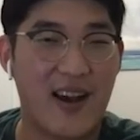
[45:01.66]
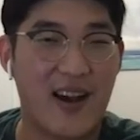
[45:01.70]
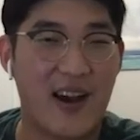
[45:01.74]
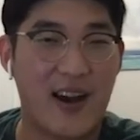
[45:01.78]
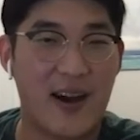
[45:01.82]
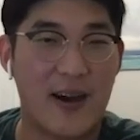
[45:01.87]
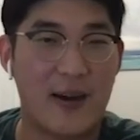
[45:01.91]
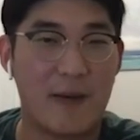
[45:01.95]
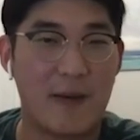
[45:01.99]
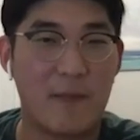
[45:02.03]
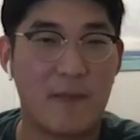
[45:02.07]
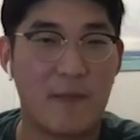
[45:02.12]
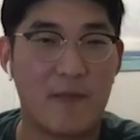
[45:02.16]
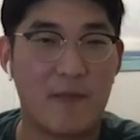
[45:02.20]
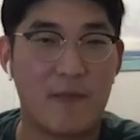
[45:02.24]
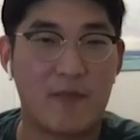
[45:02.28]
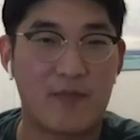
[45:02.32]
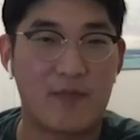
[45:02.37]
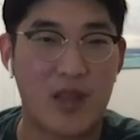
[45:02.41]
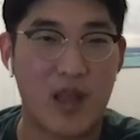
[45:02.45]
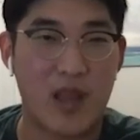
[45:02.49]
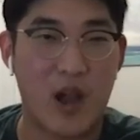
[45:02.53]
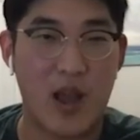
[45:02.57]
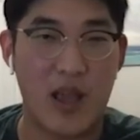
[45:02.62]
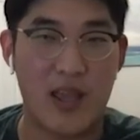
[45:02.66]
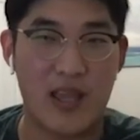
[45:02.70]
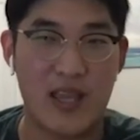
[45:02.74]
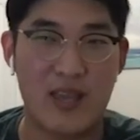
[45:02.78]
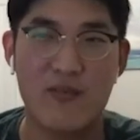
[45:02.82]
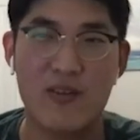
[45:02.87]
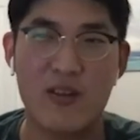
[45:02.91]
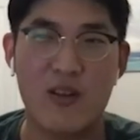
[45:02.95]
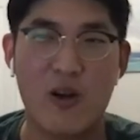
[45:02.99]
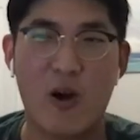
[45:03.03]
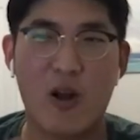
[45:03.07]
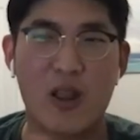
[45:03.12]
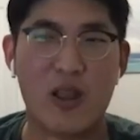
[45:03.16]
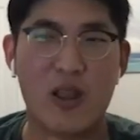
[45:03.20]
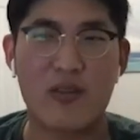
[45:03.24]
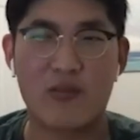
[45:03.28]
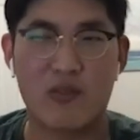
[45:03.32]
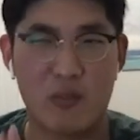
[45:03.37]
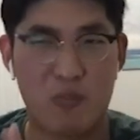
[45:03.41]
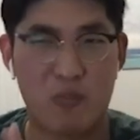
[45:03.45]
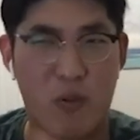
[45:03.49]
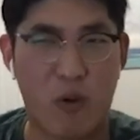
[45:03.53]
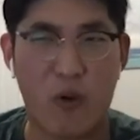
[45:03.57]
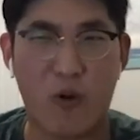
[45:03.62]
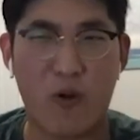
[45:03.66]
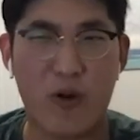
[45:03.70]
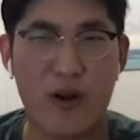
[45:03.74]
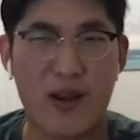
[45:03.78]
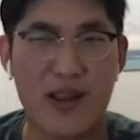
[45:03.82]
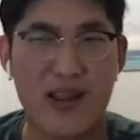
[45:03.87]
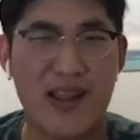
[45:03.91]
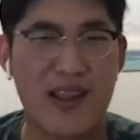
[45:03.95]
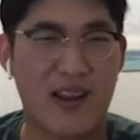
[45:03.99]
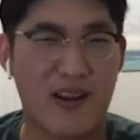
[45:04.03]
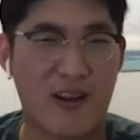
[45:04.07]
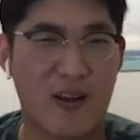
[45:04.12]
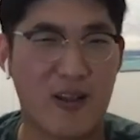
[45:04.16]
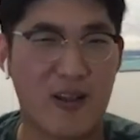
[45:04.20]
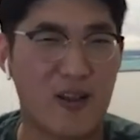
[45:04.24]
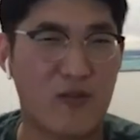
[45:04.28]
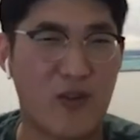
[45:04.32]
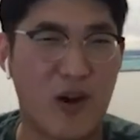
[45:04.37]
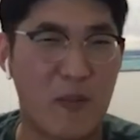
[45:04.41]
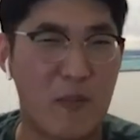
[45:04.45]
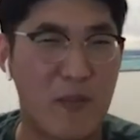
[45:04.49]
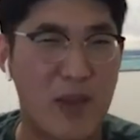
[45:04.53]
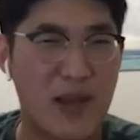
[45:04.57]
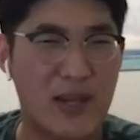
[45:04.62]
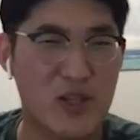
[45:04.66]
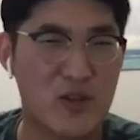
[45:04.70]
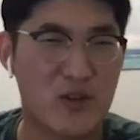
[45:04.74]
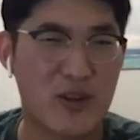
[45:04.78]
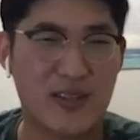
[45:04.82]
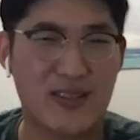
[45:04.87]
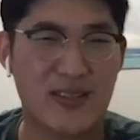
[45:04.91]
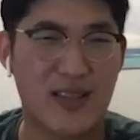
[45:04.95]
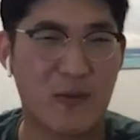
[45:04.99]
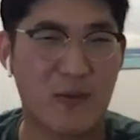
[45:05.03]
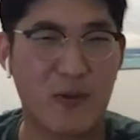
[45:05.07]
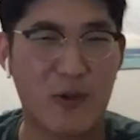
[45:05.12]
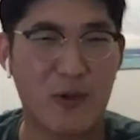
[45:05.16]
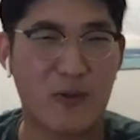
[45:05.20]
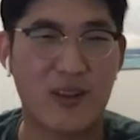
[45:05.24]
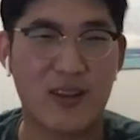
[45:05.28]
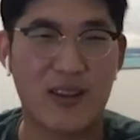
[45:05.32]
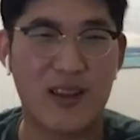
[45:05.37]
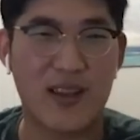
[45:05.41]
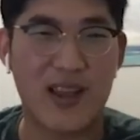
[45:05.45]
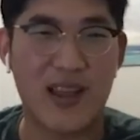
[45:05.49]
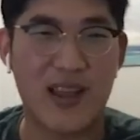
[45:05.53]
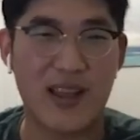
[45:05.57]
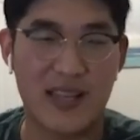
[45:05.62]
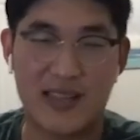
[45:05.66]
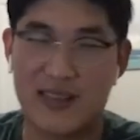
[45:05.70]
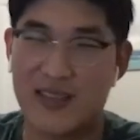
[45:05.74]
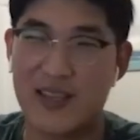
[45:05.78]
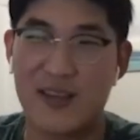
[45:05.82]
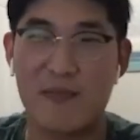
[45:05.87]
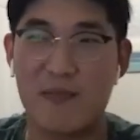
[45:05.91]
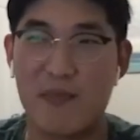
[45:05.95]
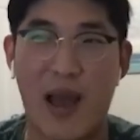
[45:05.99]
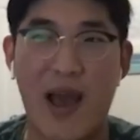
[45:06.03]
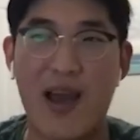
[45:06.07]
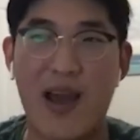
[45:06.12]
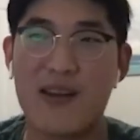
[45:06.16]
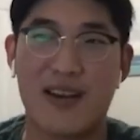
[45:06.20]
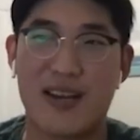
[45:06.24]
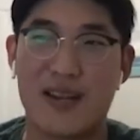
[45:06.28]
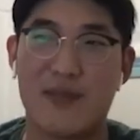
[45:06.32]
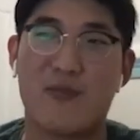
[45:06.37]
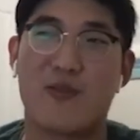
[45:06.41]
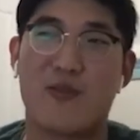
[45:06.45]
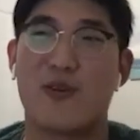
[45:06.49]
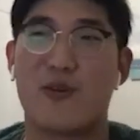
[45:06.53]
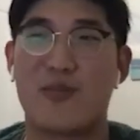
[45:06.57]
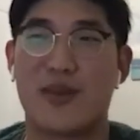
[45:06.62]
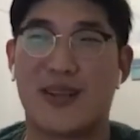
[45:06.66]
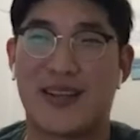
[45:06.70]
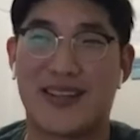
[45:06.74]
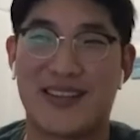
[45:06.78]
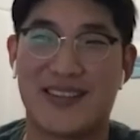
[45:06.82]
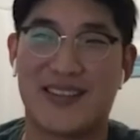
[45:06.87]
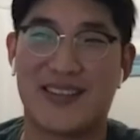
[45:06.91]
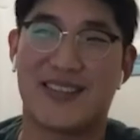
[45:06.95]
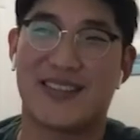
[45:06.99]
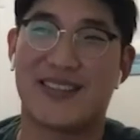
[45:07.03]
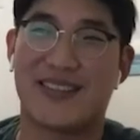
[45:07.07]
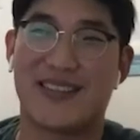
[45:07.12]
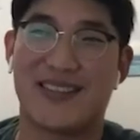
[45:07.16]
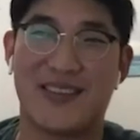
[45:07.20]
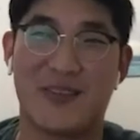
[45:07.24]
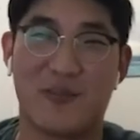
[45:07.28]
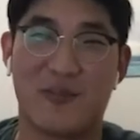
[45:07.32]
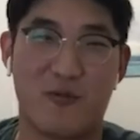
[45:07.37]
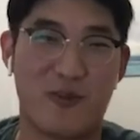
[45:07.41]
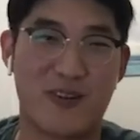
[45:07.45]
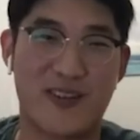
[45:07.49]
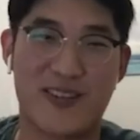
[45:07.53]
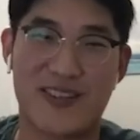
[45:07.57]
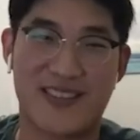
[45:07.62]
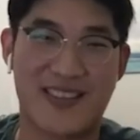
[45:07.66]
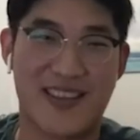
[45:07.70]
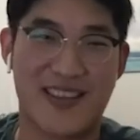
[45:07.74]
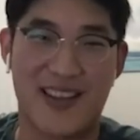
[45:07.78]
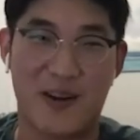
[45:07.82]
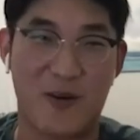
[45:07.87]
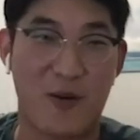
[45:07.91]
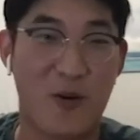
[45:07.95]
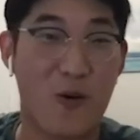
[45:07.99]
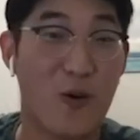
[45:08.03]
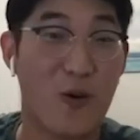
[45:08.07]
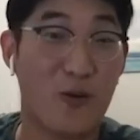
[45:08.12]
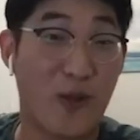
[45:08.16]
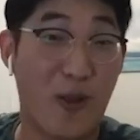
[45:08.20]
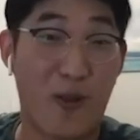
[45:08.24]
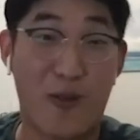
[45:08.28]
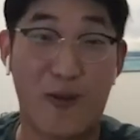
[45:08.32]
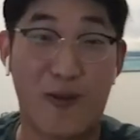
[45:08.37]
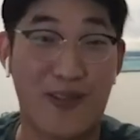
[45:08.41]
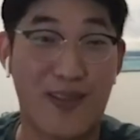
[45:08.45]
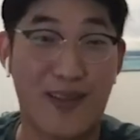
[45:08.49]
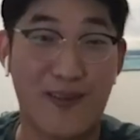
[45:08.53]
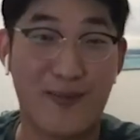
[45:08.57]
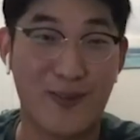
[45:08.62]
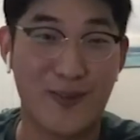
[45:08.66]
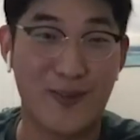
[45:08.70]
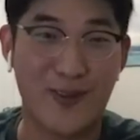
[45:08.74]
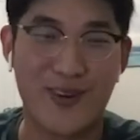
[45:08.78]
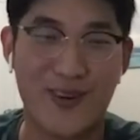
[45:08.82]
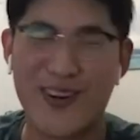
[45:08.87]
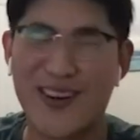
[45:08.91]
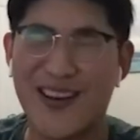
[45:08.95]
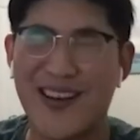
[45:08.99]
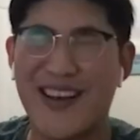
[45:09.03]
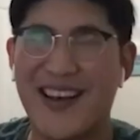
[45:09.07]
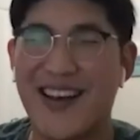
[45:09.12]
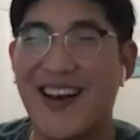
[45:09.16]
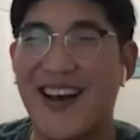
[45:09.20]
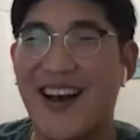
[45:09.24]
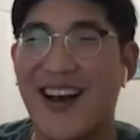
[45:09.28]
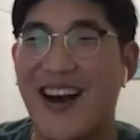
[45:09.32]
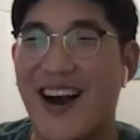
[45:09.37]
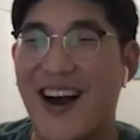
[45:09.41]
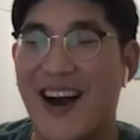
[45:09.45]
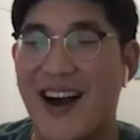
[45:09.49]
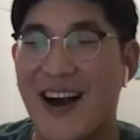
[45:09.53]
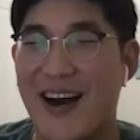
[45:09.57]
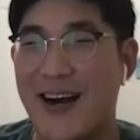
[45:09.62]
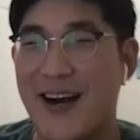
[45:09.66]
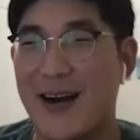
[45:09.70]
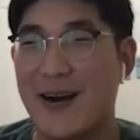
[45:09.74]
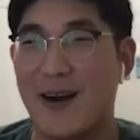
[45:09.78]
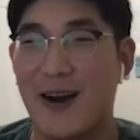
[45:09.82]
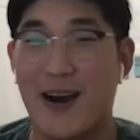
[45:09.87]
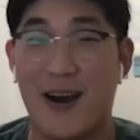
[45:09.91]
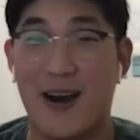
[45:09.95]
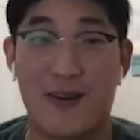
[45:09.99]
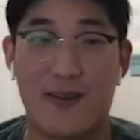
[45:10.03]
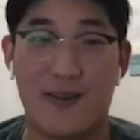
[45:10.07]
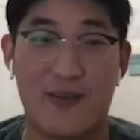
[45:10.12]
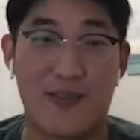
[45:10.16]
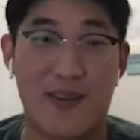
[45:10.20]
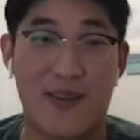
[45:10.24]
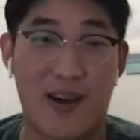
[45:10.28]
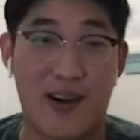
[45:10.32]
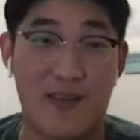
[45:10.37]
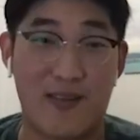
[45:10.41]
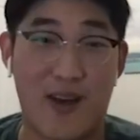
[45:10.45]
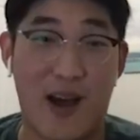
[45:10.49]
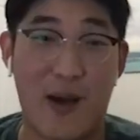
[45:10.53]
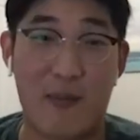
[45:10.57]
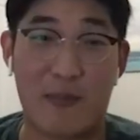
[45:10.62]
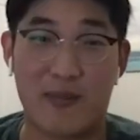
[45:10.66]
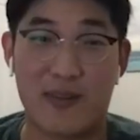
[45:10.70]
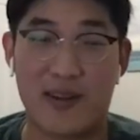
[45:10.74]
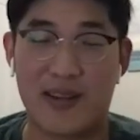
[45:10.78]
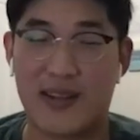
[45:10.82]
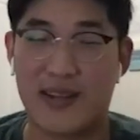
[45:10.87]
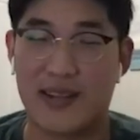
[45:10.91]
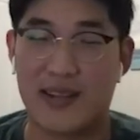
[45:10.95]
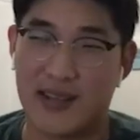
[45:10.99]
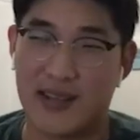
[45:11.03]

that even all of our reporting and all of our metrics that we were looking at, it didn't matter anymore because we're just at a whole nother level of